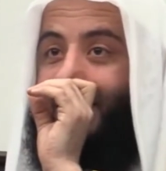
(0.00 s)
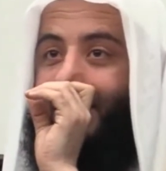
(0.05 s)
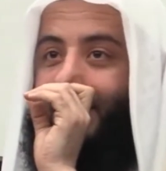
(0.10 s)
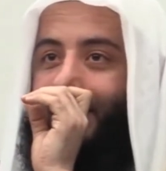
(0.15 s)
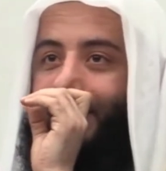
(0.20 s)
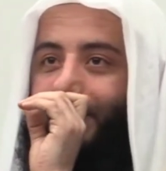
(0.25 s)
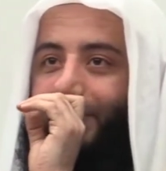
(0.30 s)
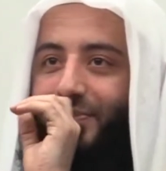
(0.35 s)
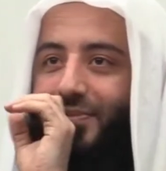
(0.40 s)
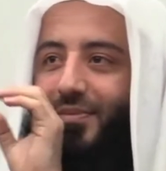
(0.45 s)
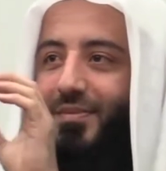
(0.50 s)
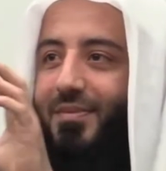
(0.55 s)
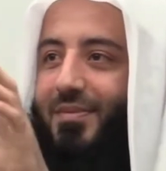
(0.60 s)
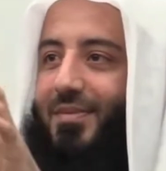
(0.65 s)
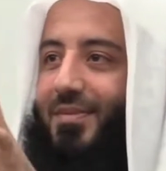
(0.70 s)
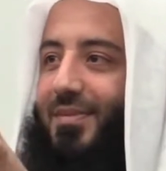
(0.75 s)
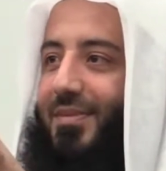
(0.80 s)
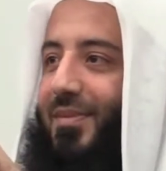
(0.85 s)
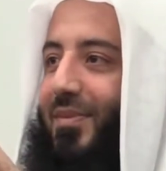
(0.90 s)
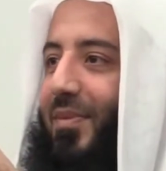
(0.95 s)

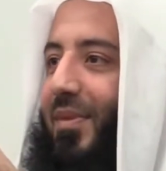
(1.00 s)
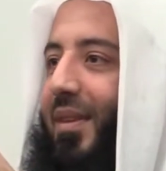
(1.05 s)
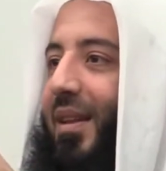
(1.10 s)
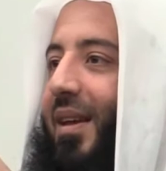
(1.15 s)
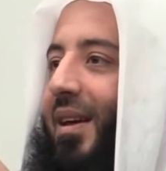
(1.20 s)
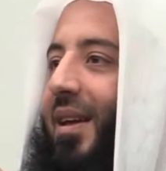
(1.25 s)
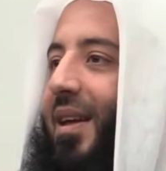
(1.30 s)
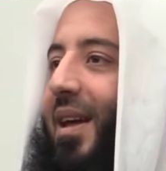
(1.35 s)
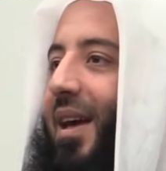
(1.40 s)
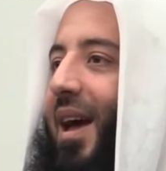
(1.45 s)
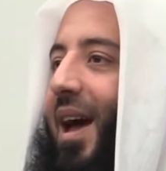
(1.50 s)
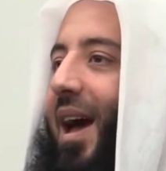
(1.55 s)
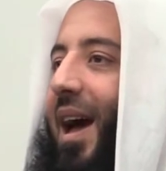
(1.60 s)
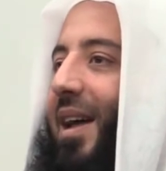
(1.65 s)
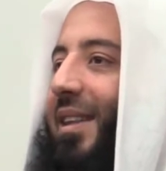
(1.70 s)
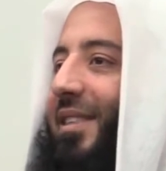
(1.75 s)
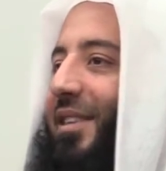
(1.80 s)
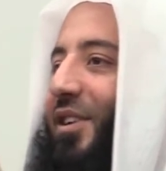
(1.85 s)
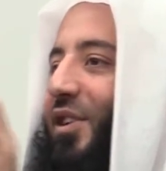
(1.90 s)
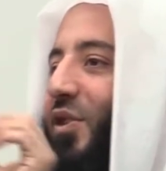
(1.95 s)

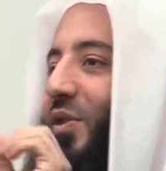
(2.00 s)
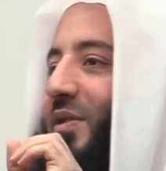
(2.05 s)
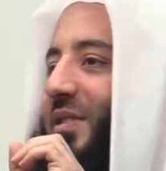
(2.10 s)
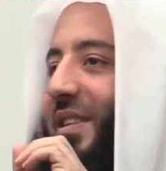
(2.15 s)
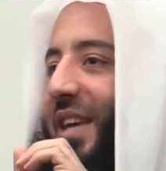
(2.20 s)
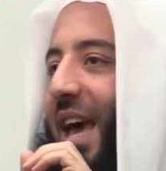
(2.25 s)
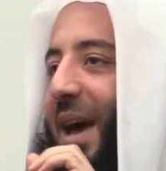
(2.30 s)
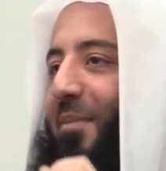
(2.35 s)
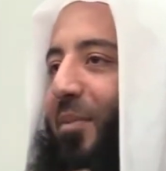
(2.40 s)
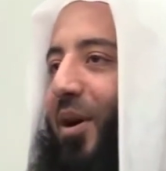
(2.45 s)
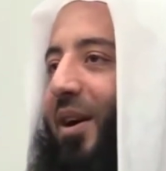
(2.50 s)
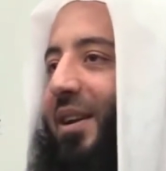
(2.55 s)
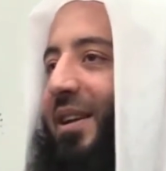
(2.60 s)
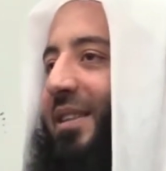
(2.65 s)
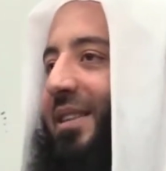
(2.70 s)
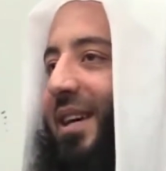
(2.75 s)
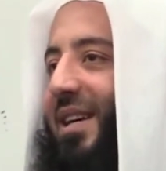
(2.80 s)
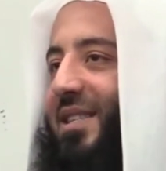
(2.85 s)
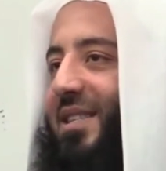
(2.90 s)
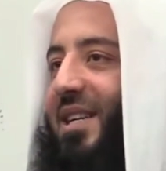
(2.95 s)
And the news came on
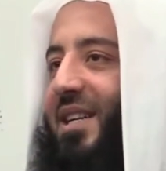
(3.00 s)
and they